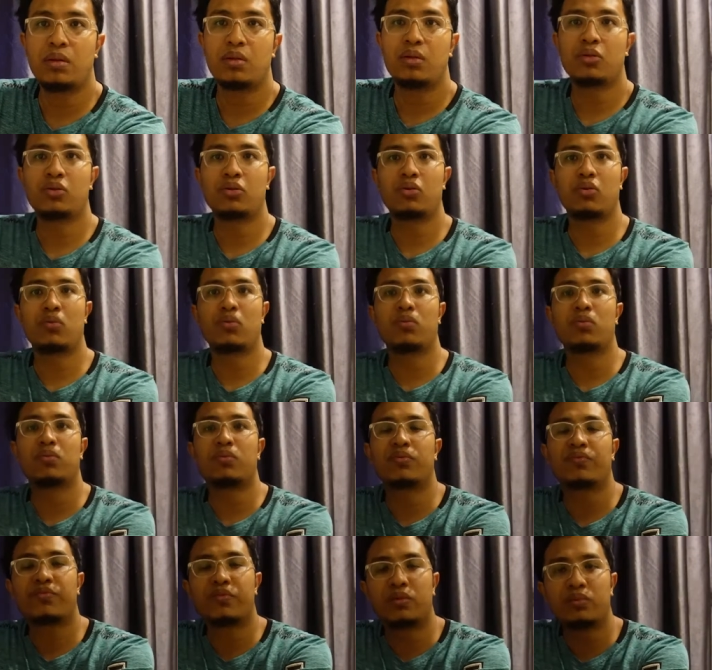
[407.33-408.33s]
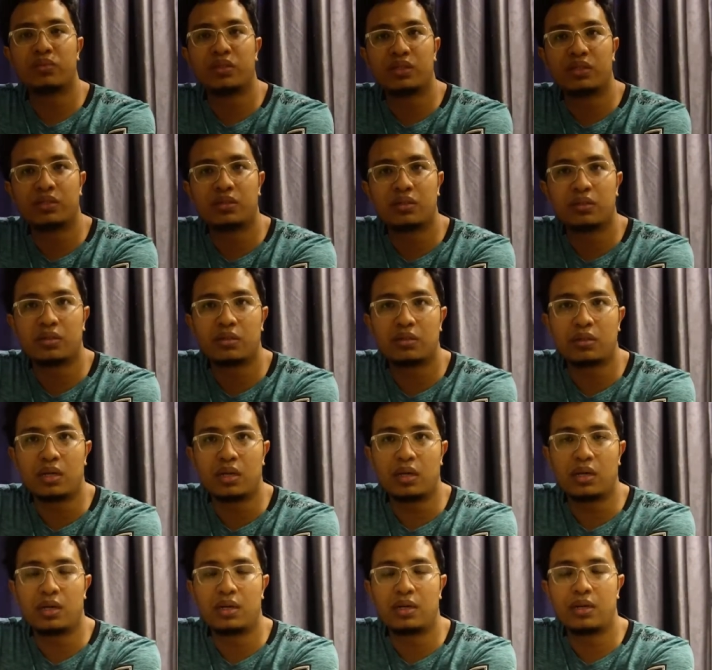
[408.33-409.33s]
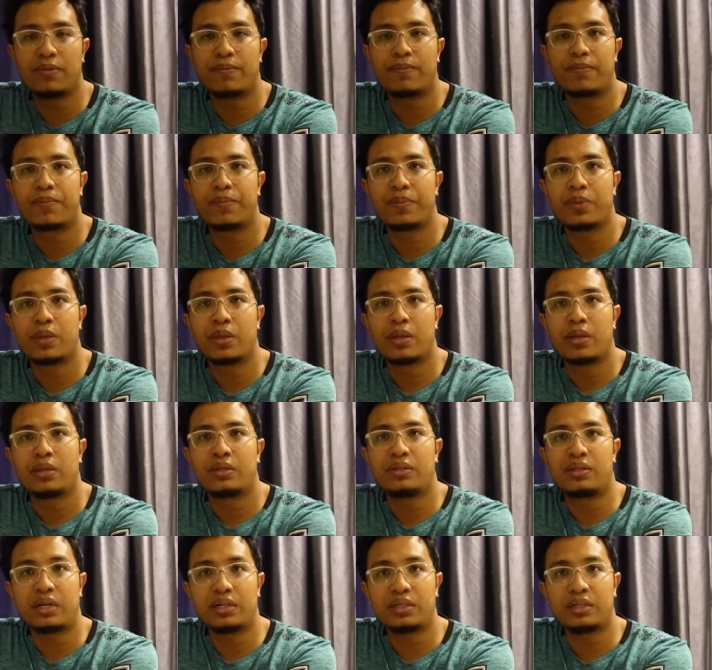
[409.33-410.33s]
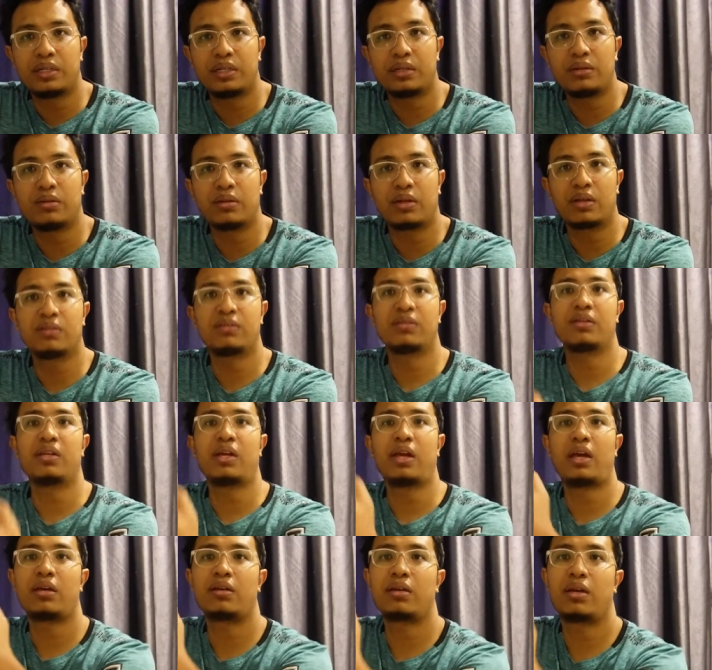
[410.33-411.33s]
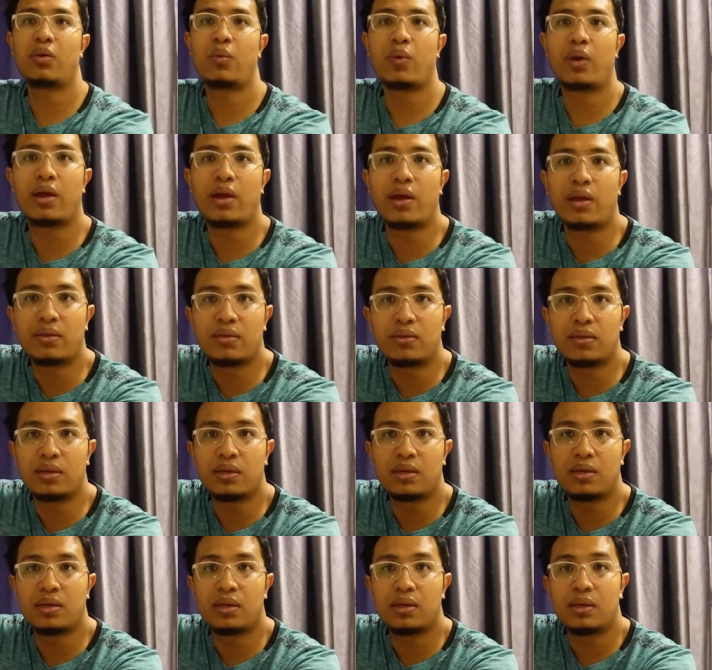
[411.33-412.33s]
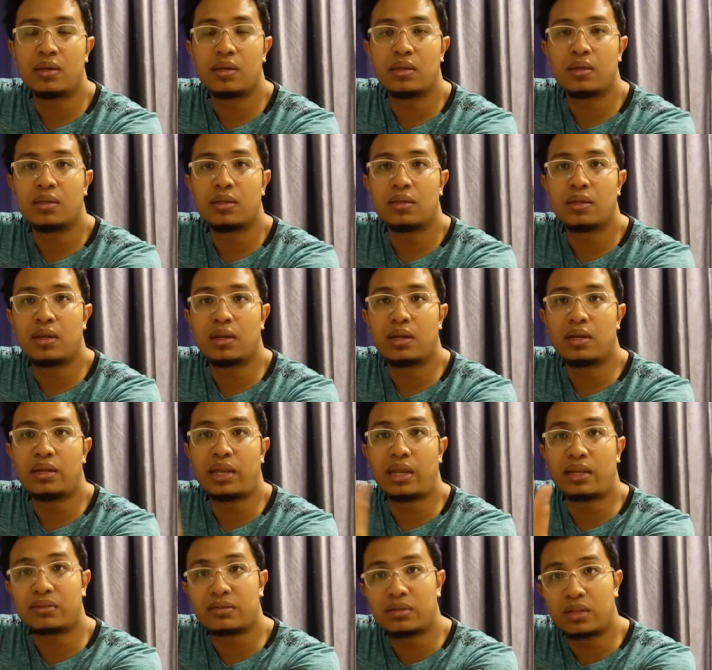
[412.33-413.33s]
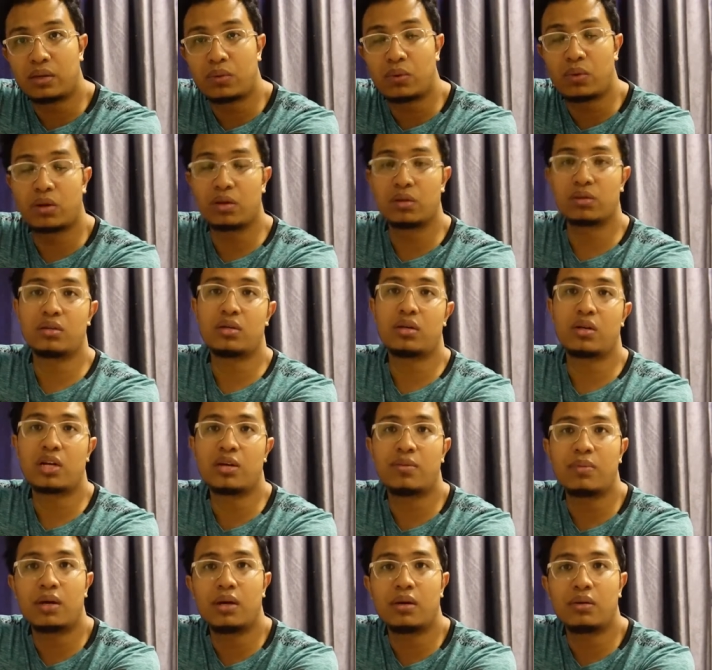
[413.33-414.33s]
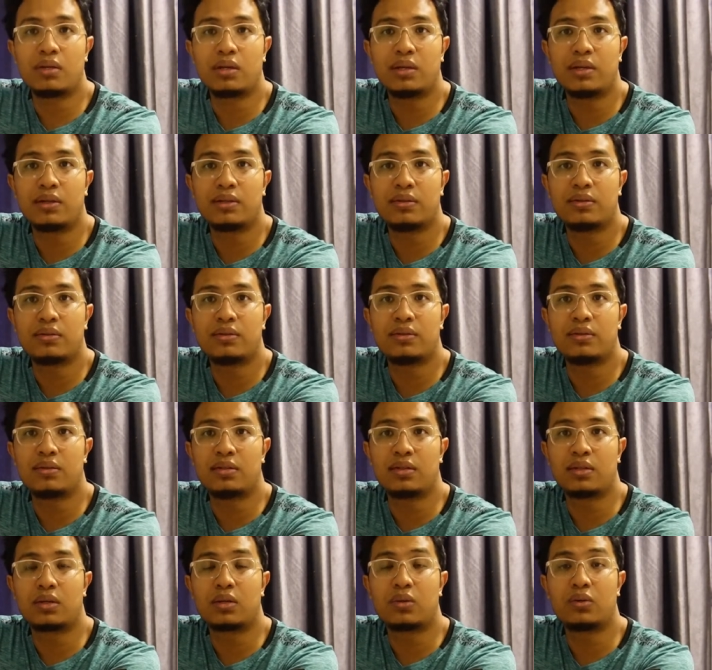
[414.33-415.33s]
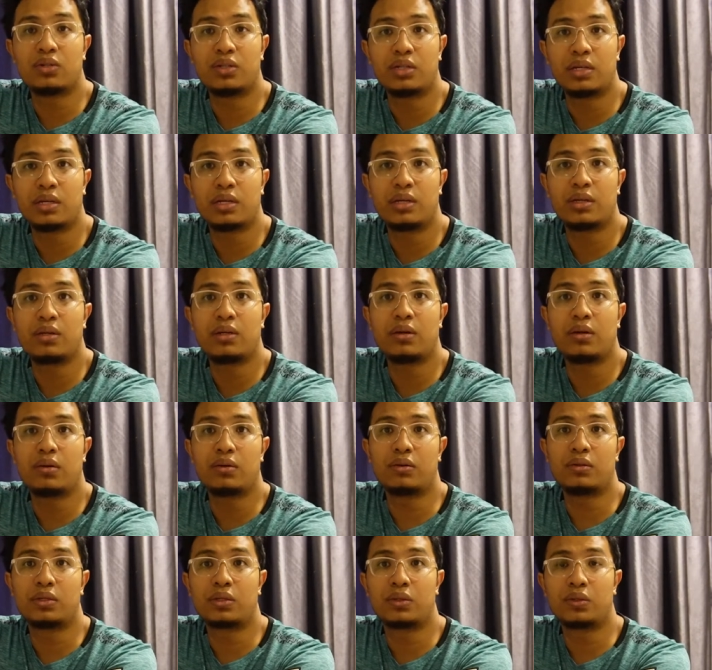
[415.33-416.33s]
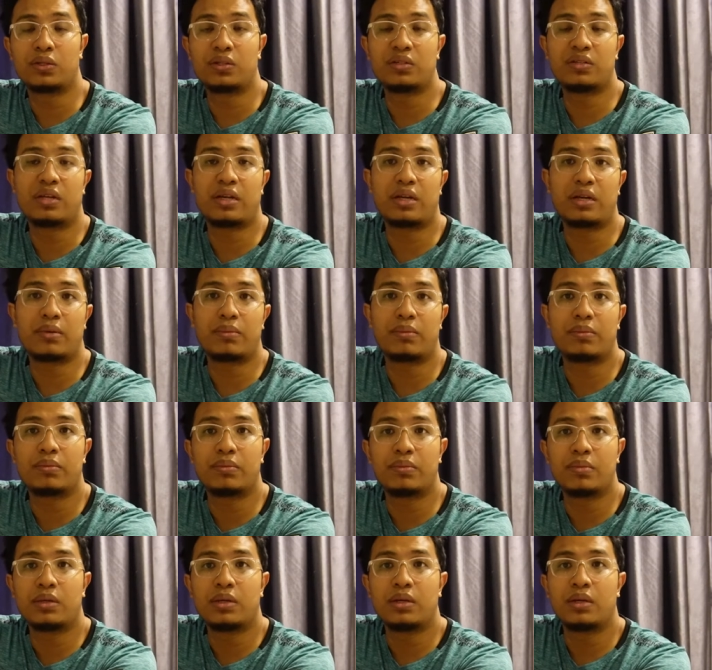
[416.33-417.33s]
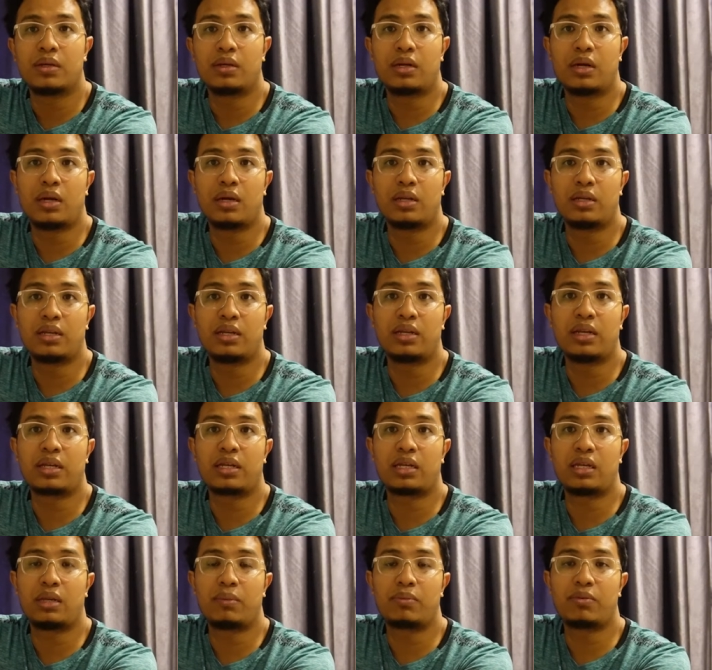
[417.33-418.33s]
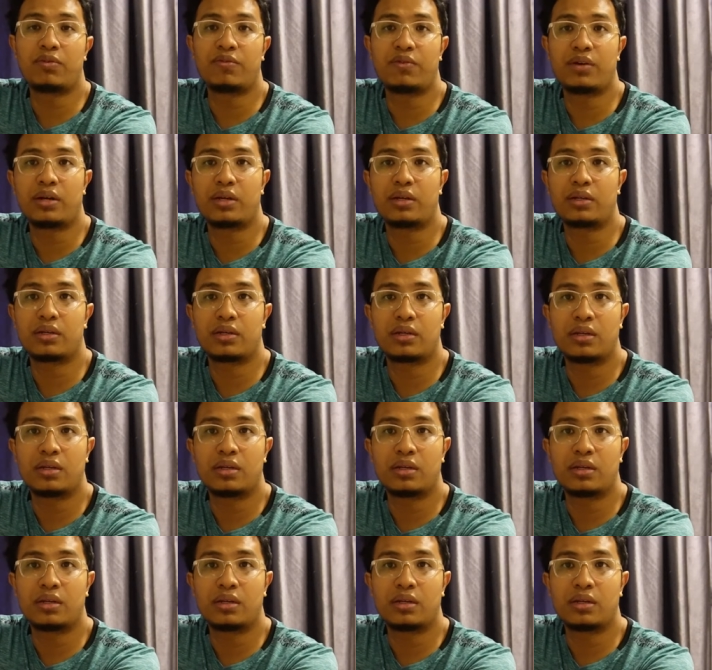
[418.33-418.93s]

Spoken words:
So from this traction, you can see the area where the next thing we're going to talk about is the cushion or the cushion setup that Nike provide.